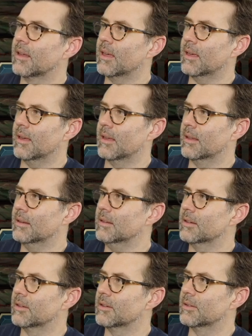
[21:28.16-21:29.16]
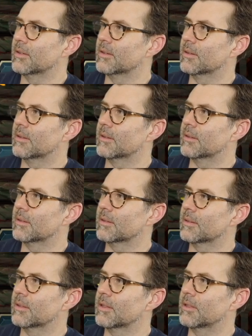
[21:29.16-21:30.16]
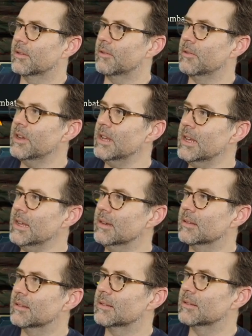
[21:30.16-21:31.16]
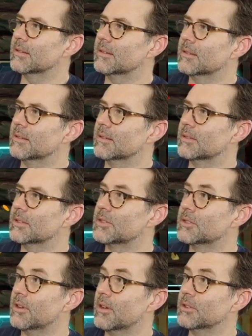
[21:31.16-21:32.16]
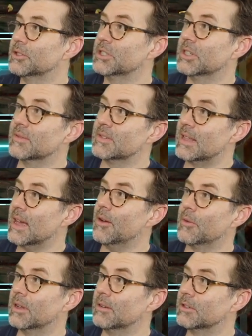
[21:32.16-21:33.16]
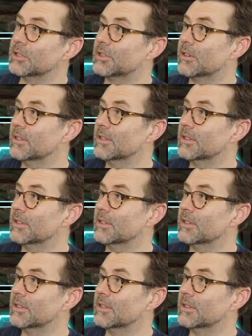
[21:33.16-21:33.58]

and 3 strong shivs that one, which turned